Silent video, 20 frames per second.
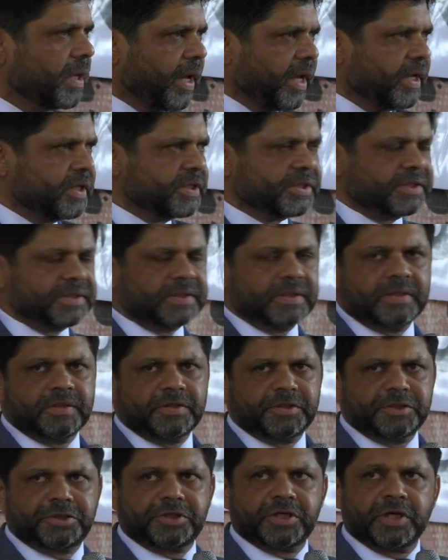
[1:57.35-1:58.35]
as
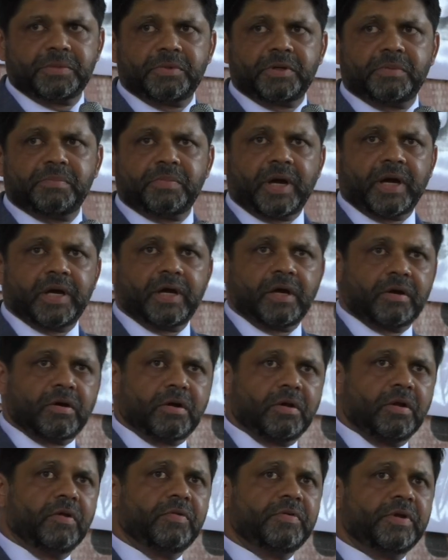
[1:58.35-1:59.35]
determined by our
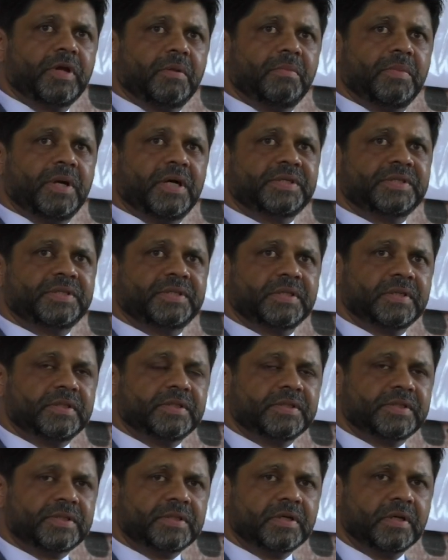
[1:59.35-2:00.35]
colonial
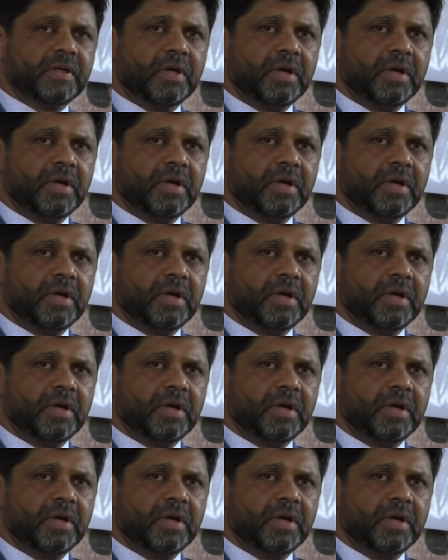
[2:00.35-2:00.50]
masters,